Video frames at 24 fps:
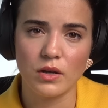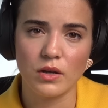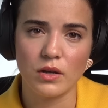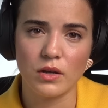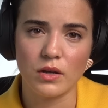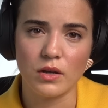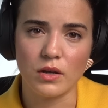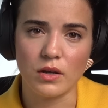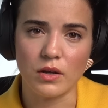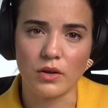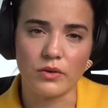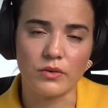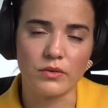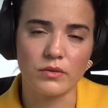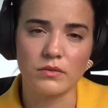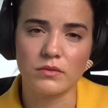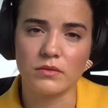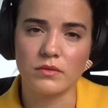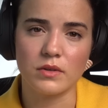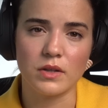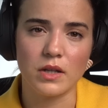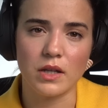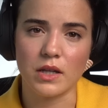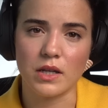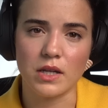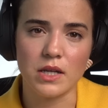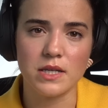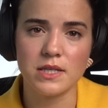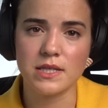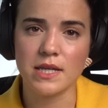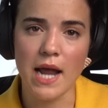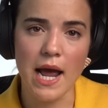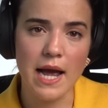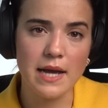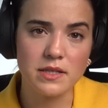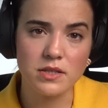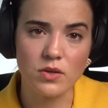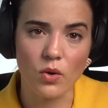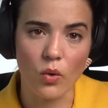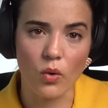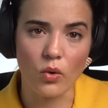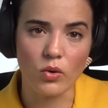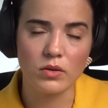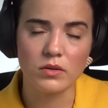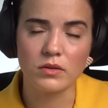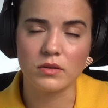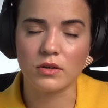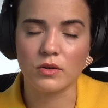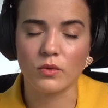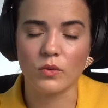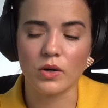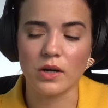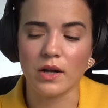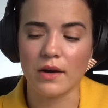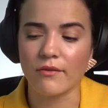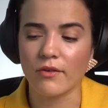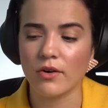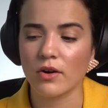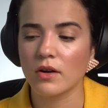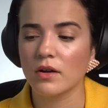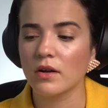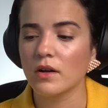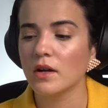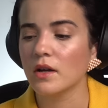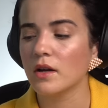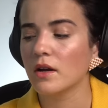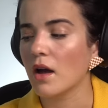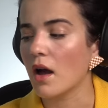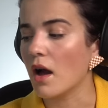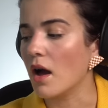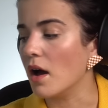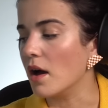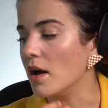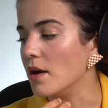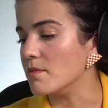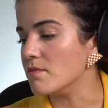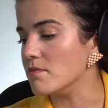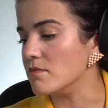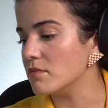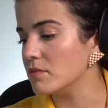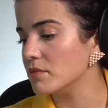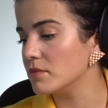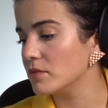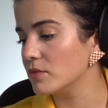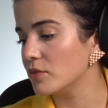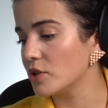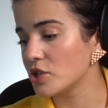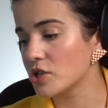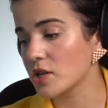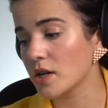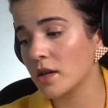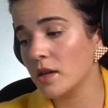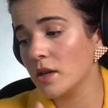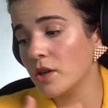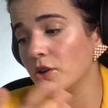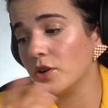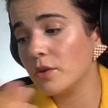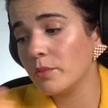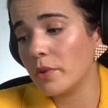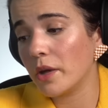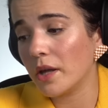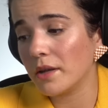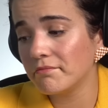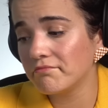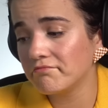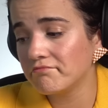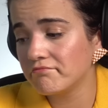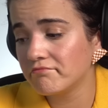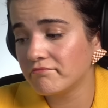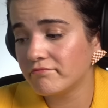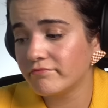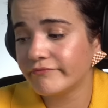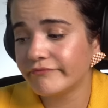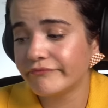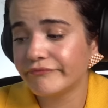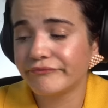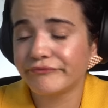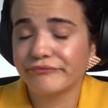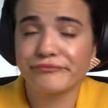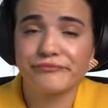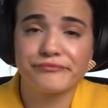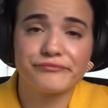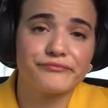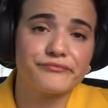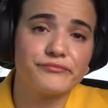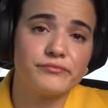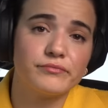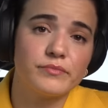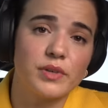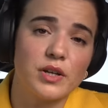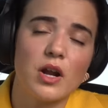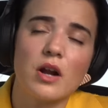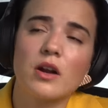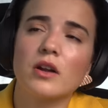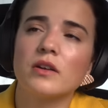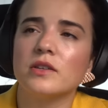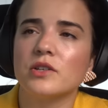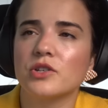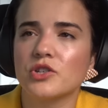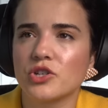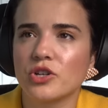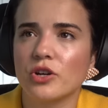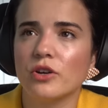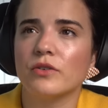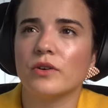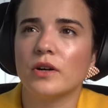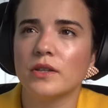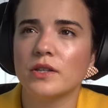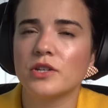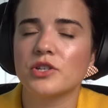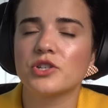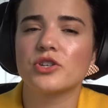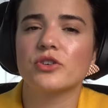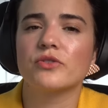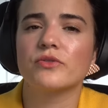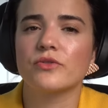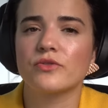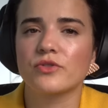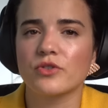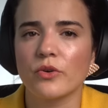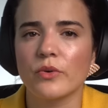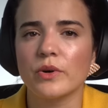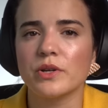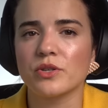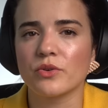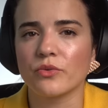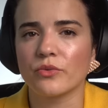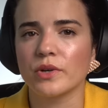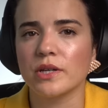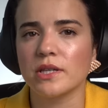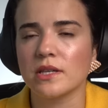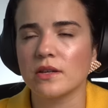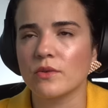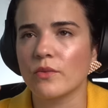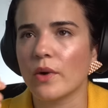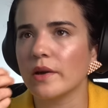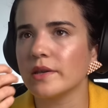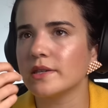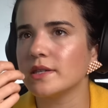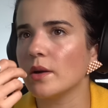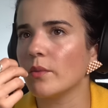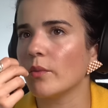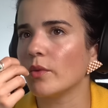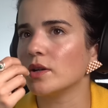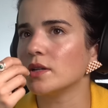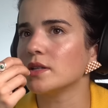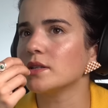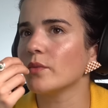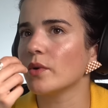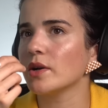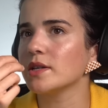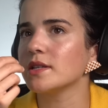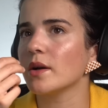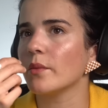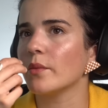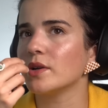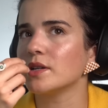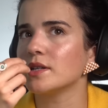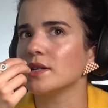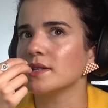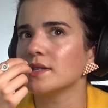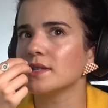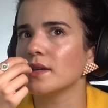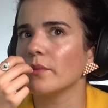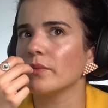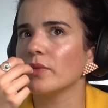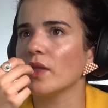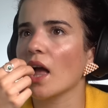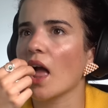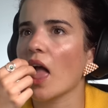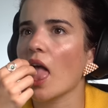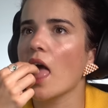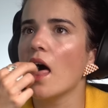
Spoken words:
you know, that he's an asshole or whatever. Which, like, he could be. But not on this show. On this show, there's always a reason why someone does something.